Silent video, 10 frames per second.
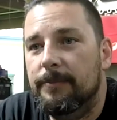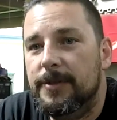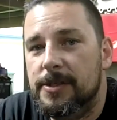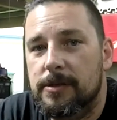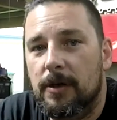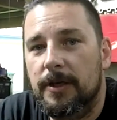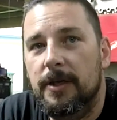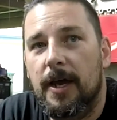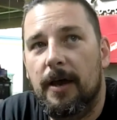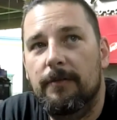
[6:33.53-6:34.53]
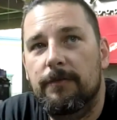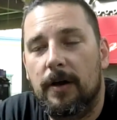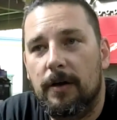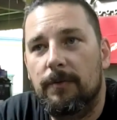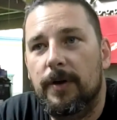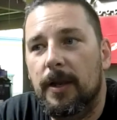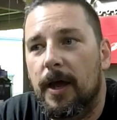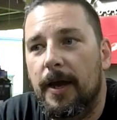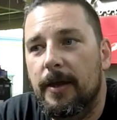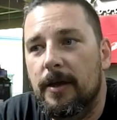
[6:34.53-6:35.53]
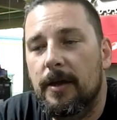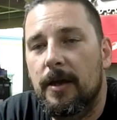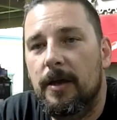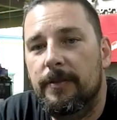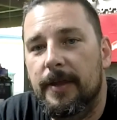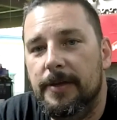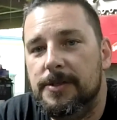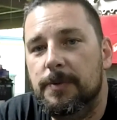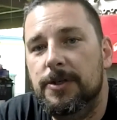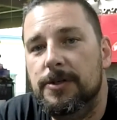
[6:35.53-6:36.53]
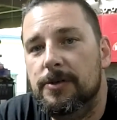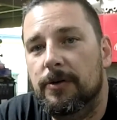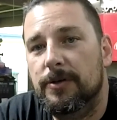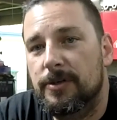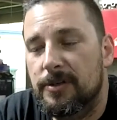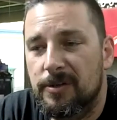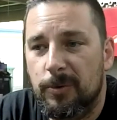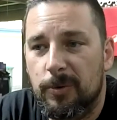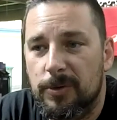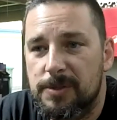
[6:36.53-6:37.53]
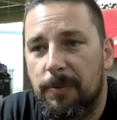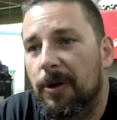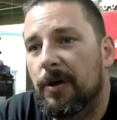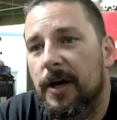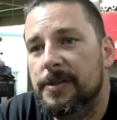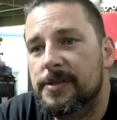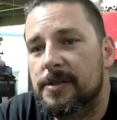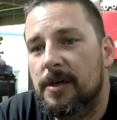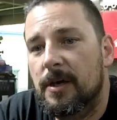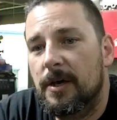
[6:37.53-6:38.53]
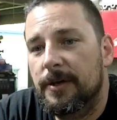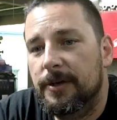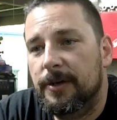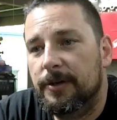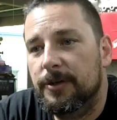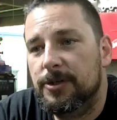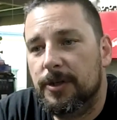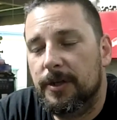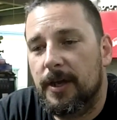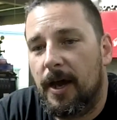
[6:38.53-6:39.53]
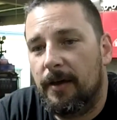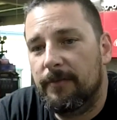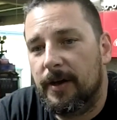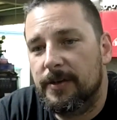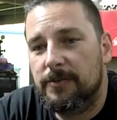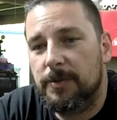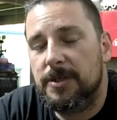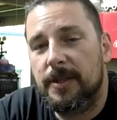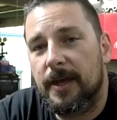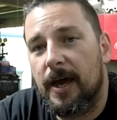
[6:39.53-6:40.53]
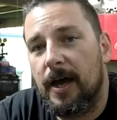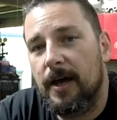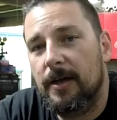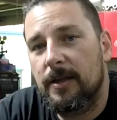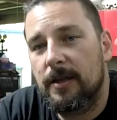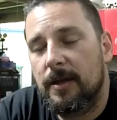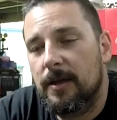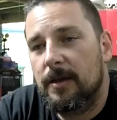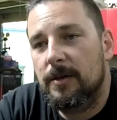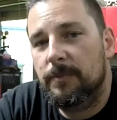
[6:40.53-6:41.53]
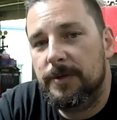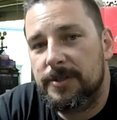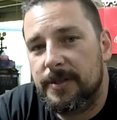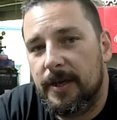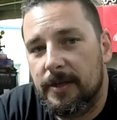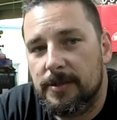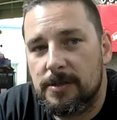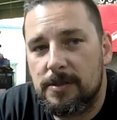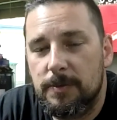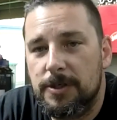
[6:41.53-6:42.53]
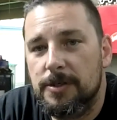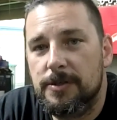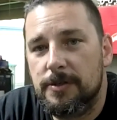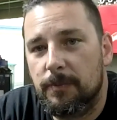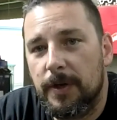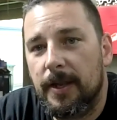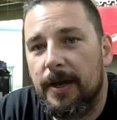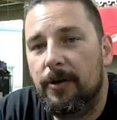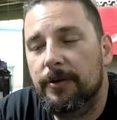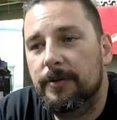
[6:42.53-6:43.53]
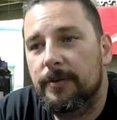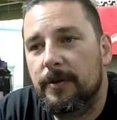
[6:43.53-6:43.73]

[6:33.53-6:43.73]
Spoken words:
just like you'd have a relay that switches on your spotlights, usually you have a switch in the car which then switches the relay on,